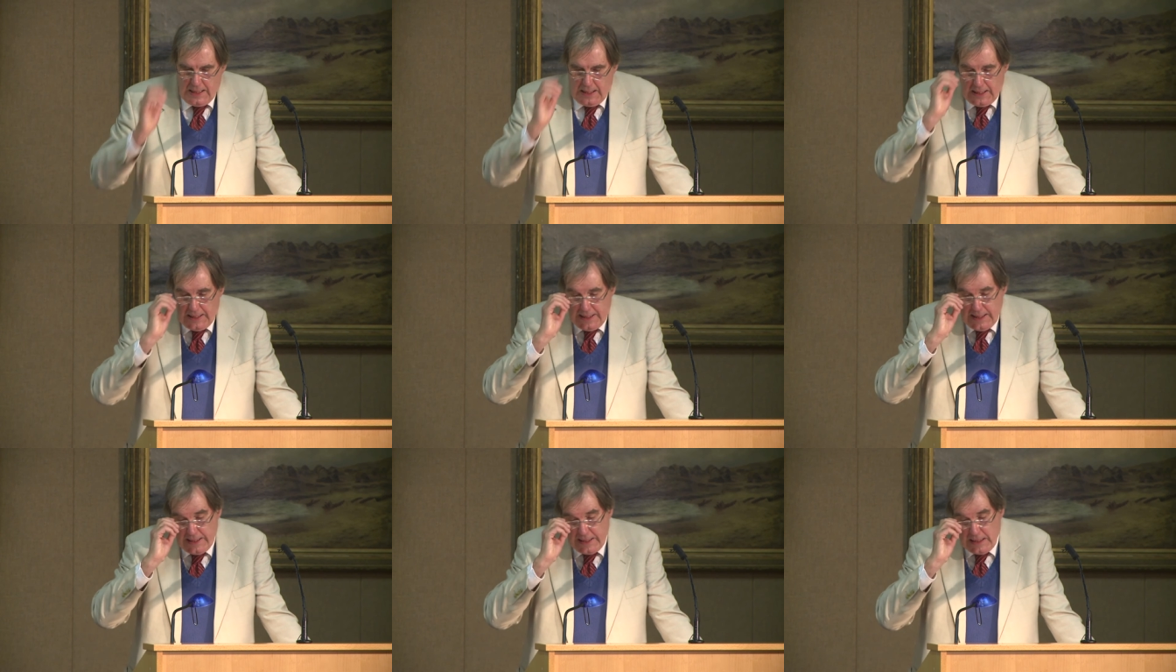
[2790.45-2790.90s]

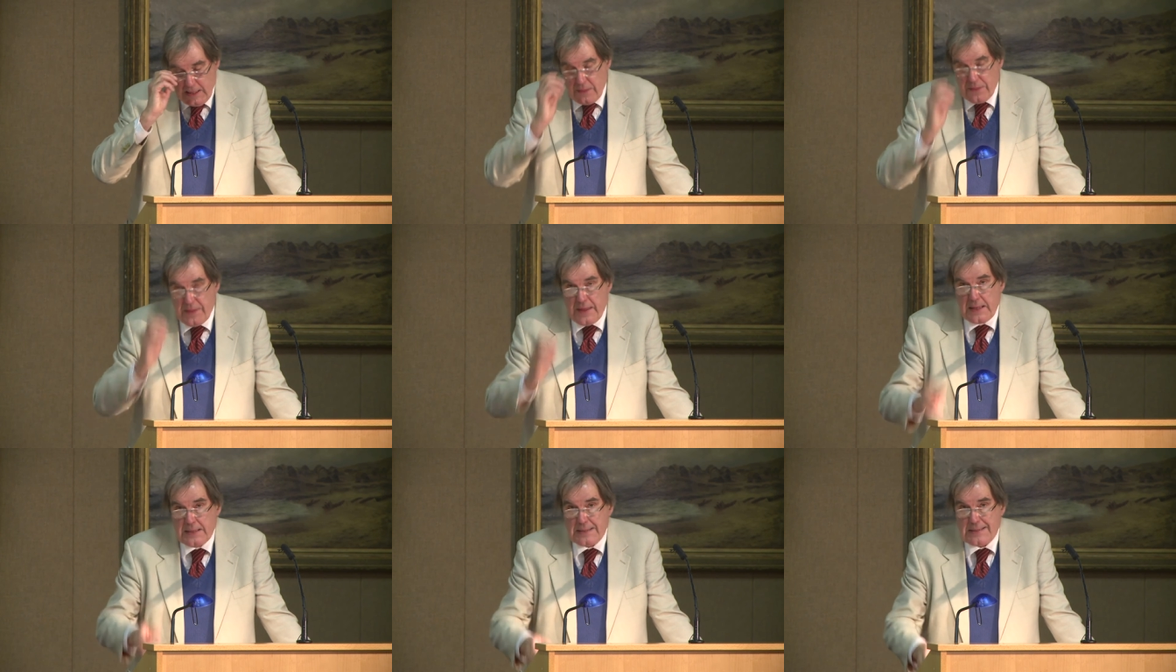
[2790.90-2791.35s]
Clearly,
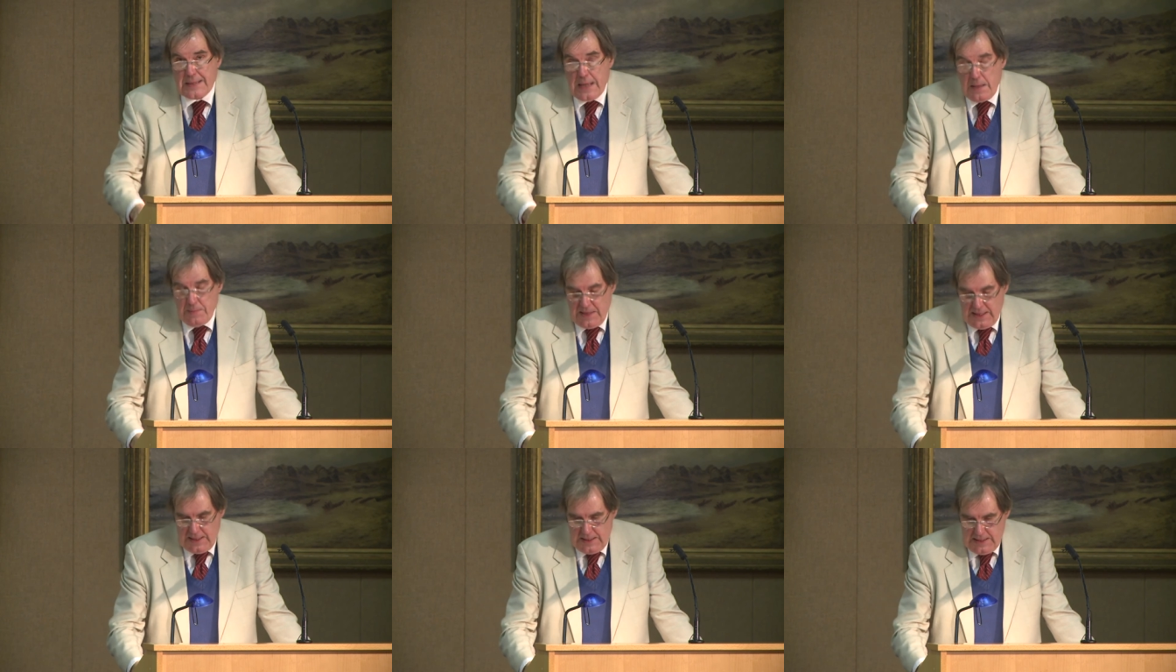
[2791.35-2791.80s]
things
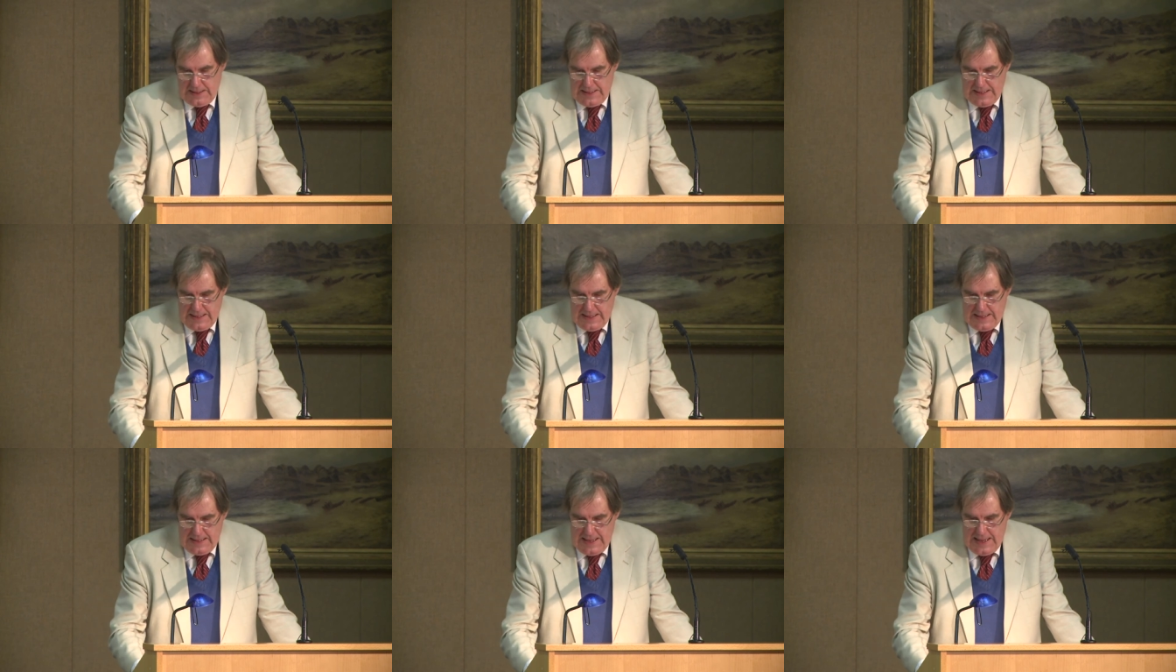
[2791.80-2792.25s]
coming
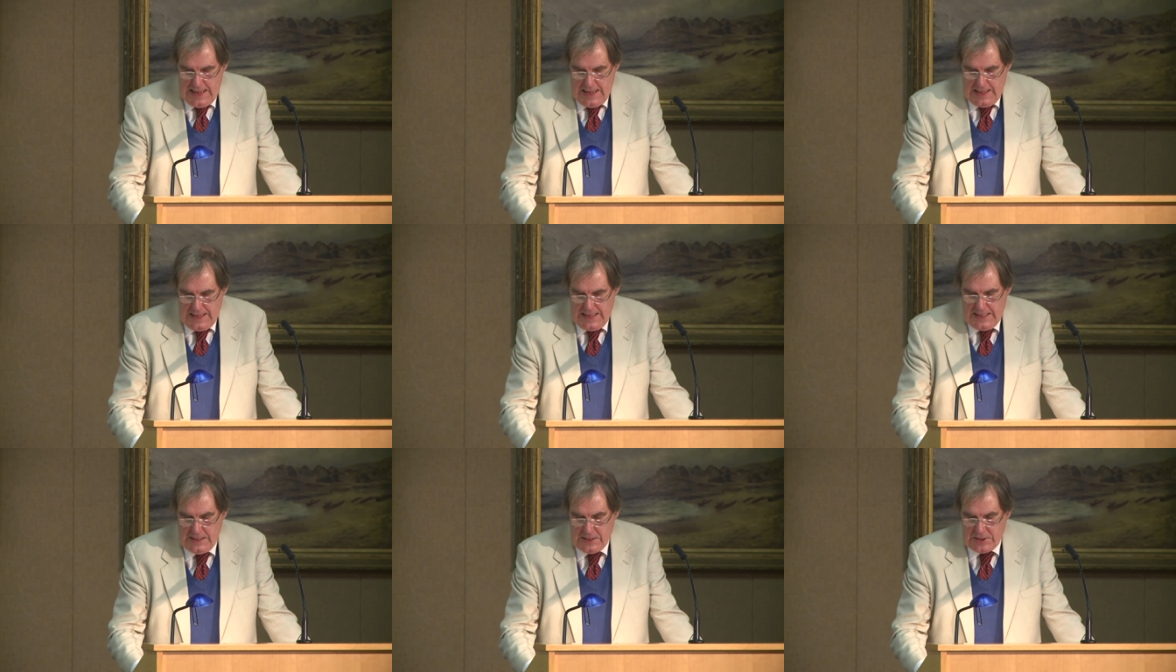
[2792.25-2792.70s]

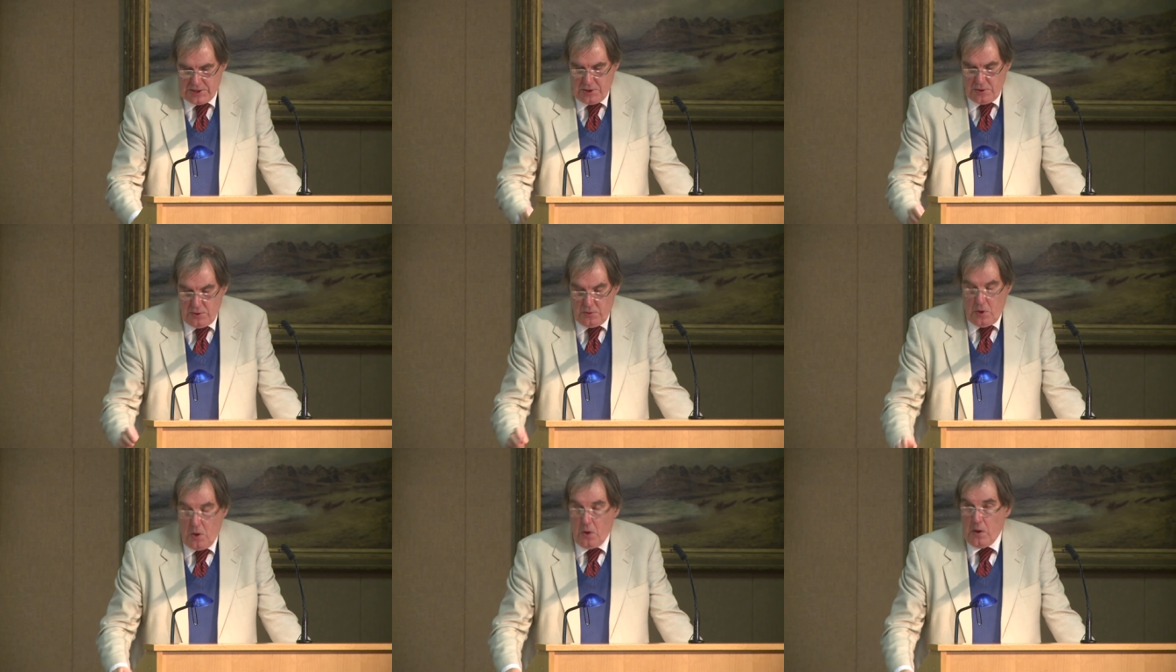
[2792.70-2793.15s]

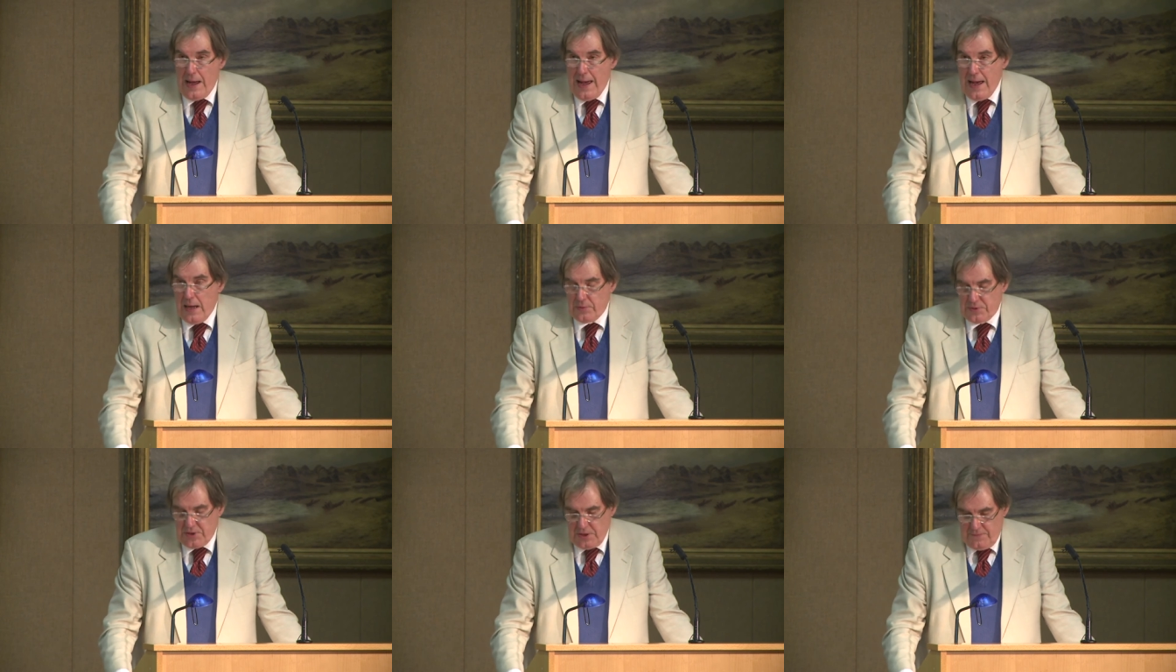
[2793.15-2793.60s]
into or
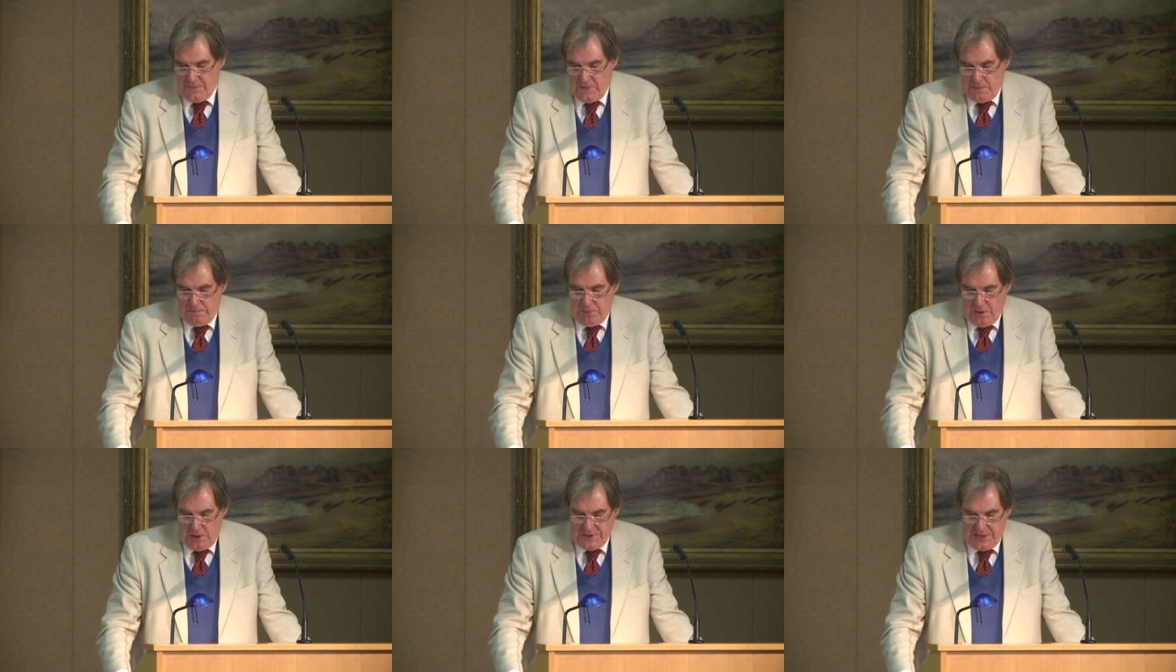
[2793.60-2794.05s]
out of the
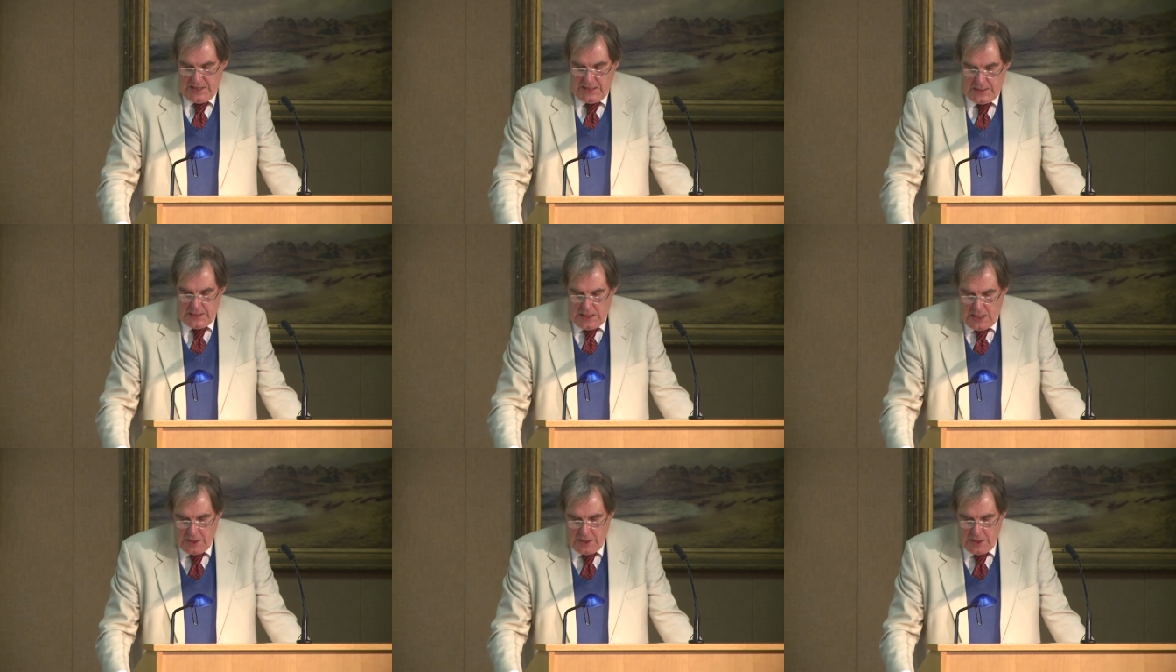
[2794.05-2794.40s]
body